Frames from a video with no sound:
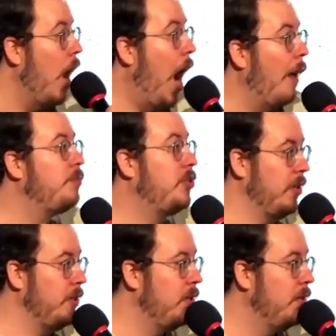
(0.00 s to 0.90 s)

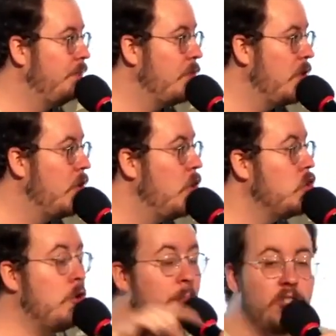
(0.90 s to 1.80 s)
option
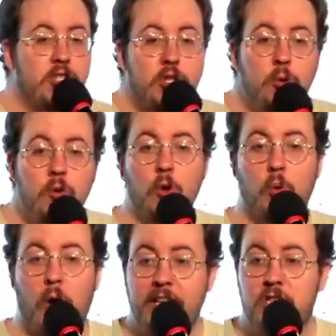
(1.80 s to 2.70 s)
to pursue the
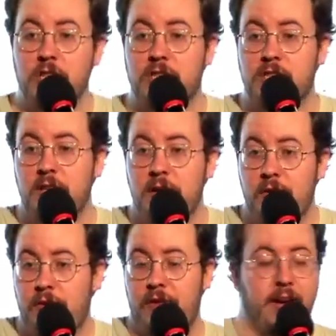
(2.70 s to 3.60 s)
righteous
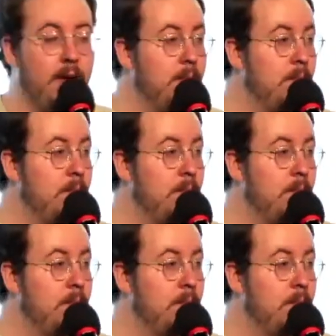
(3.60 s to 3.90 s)
thing.